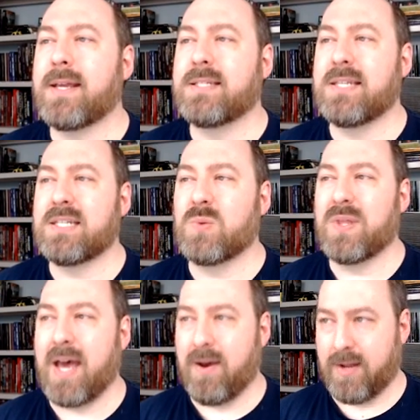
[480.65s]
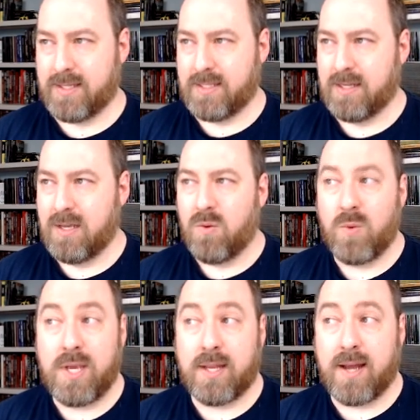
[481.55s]
exist without us.
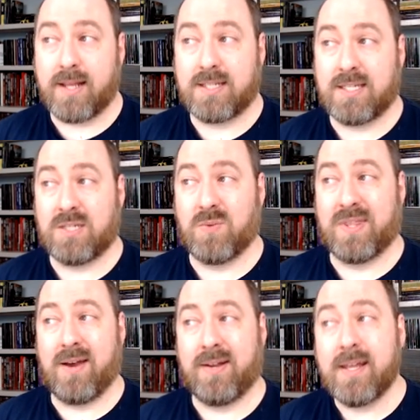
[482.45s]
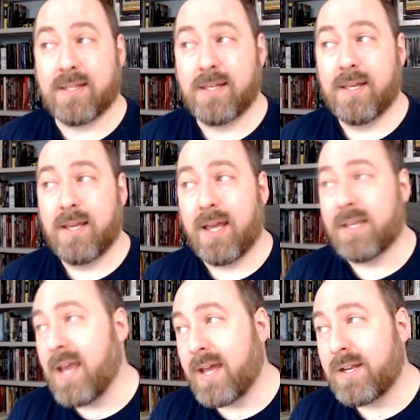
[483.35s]
We cannot exist without it.
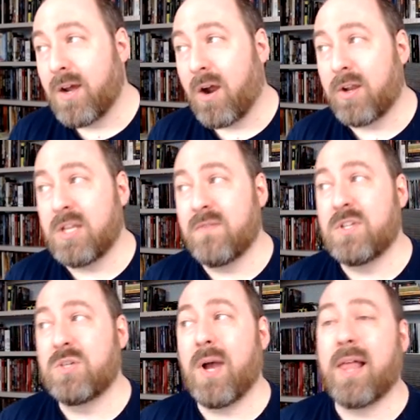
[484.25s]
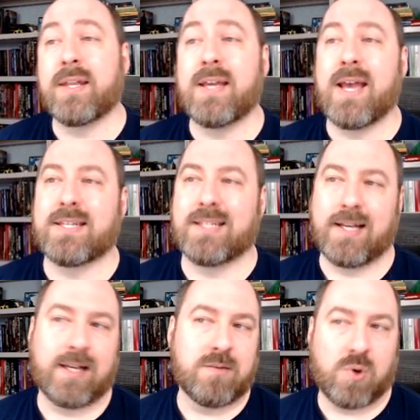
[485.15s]
And yet, our individuality has
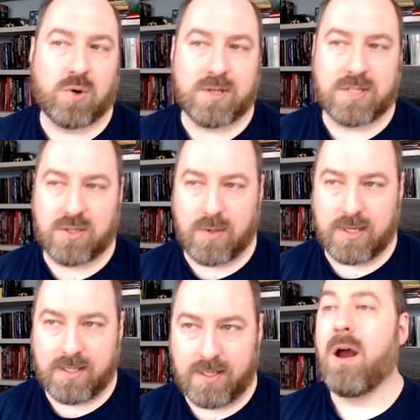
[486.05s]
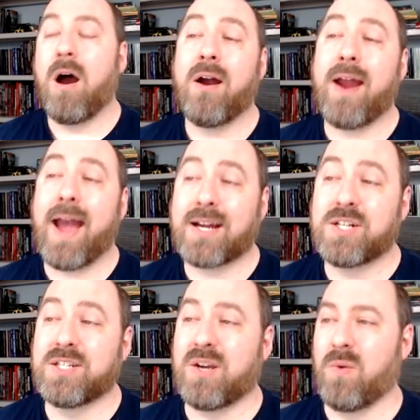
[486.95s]
little importance to it. Our
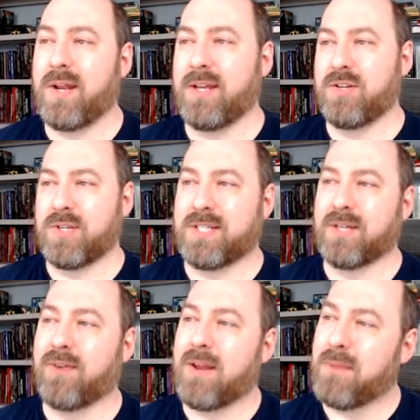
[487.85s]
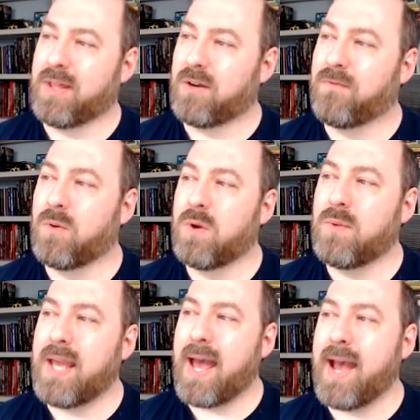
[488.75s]
actions are what interests the Great Mother, for when
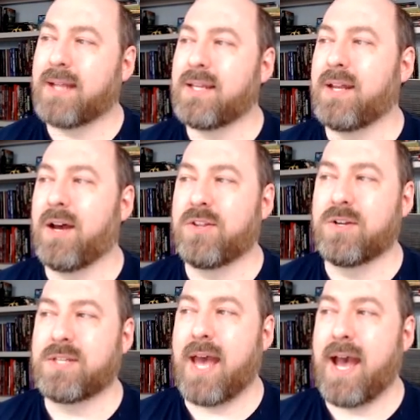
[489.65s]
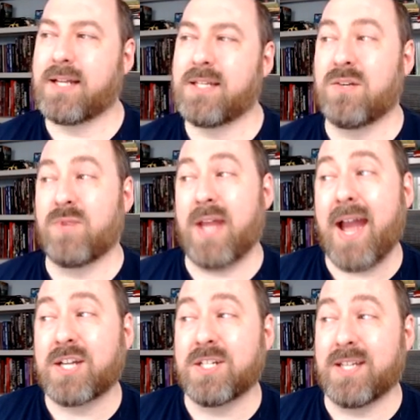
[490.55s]
we act and others act in
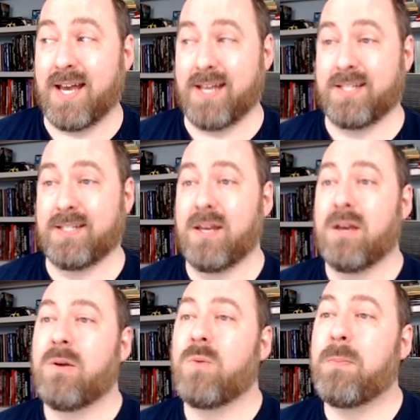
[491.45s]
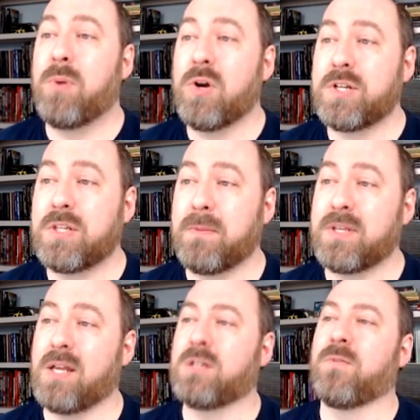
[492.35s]
reaction to us, we push the
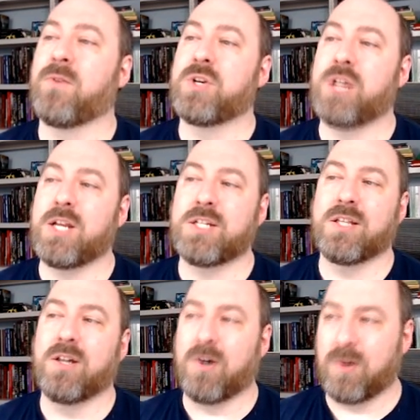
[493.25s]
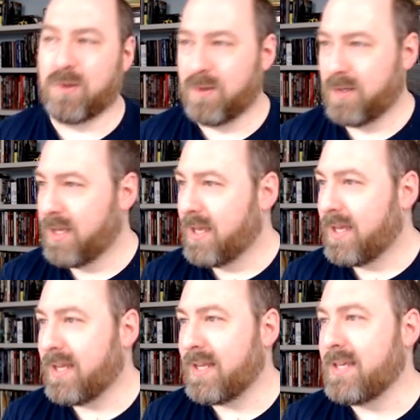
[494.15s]
potential for changing the whole.
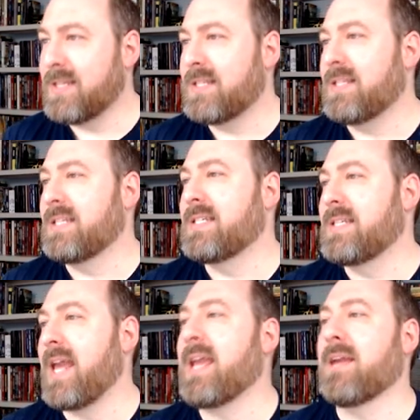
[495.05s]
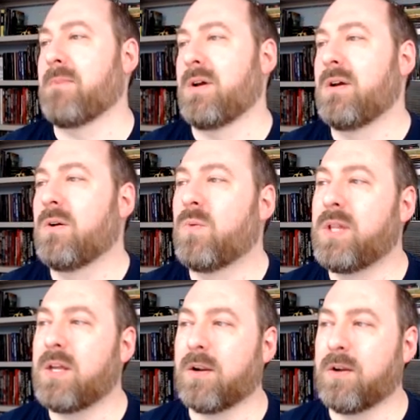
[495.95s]
It is the same when
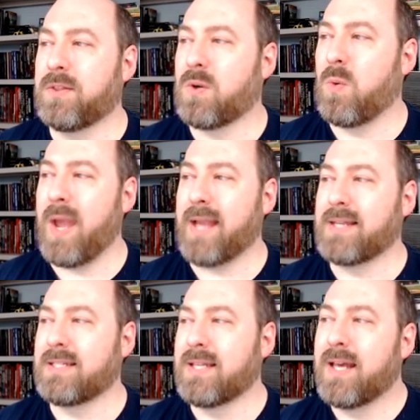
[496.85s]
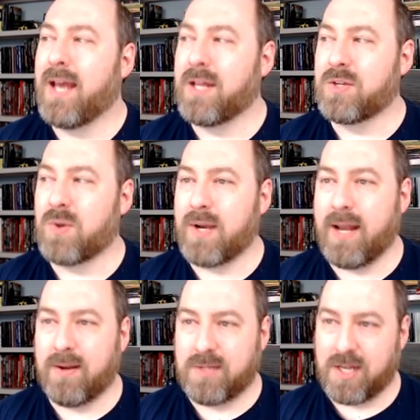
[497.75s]
the earth quakes and the
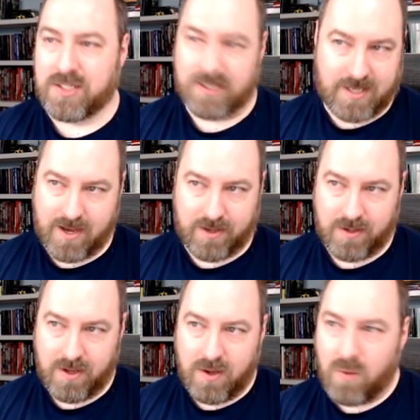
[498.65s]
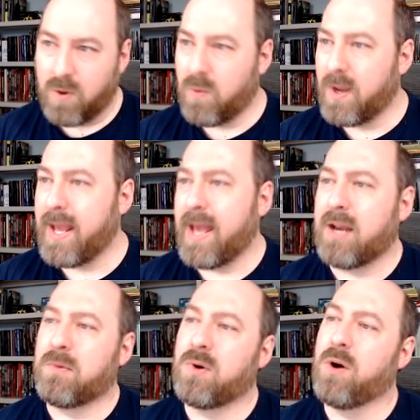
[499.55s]
tornado touches down, when one
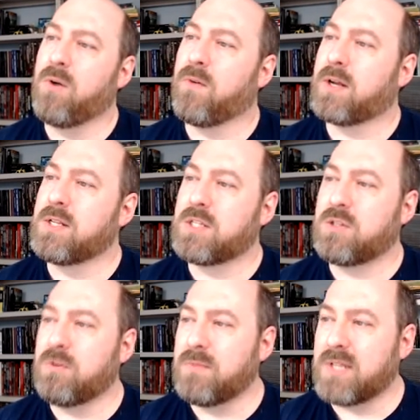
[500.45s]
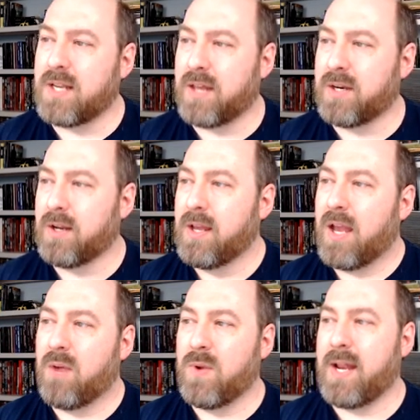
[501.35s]
animal overconsumes another,
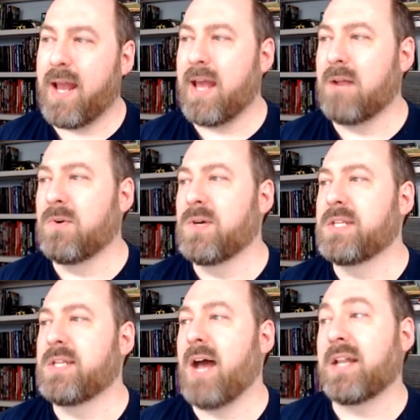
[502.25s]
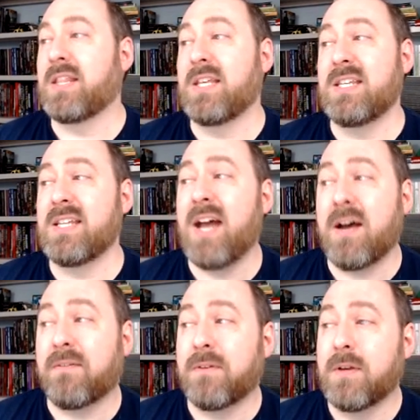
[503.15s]
and when an animal is not thinned enough.